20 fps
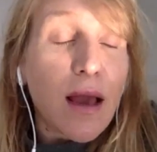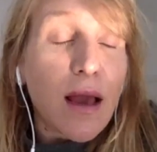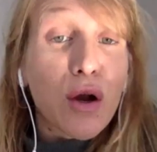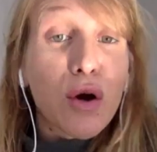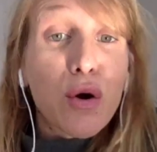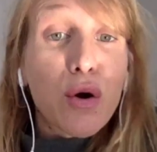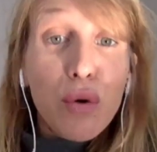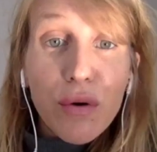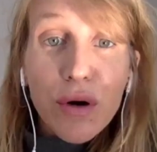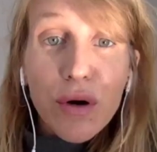a
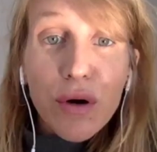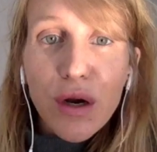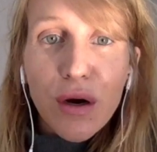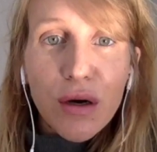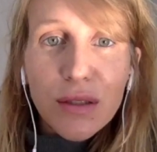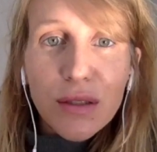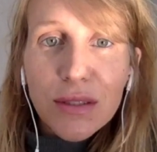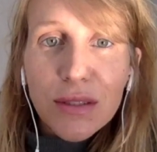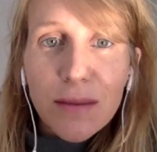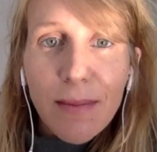courier
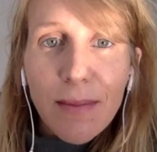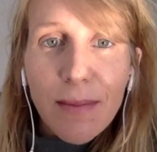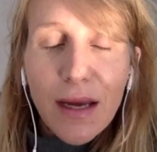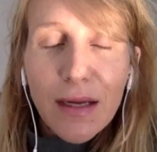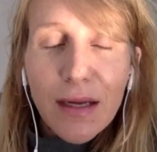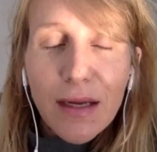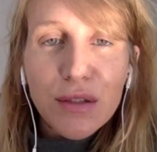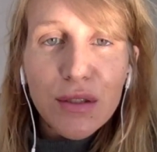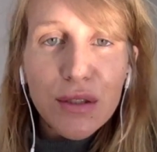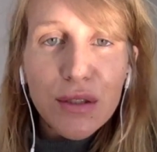on
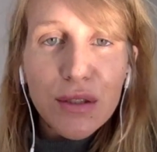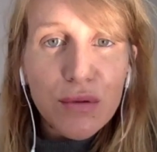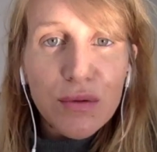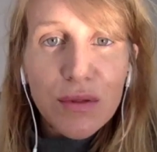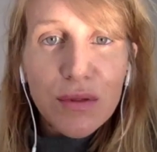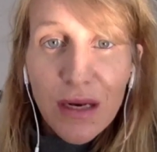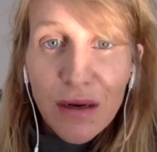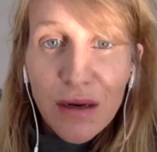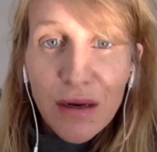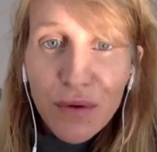demand to do
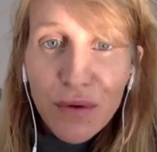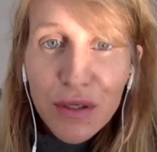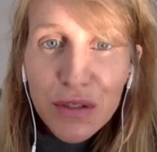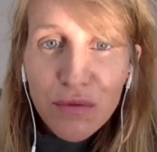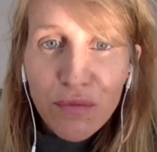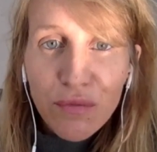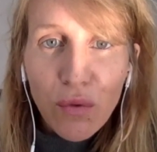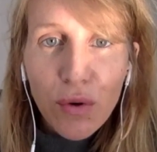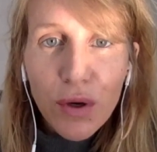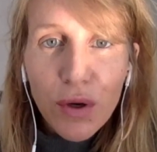
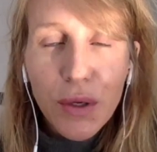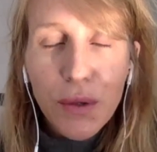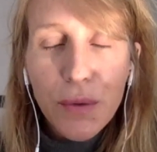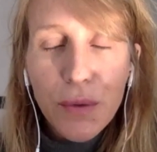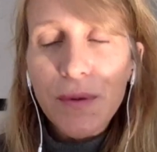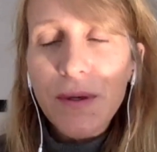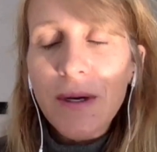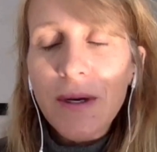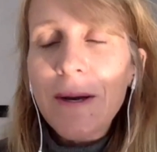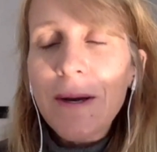deliveries for
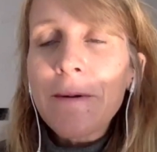you.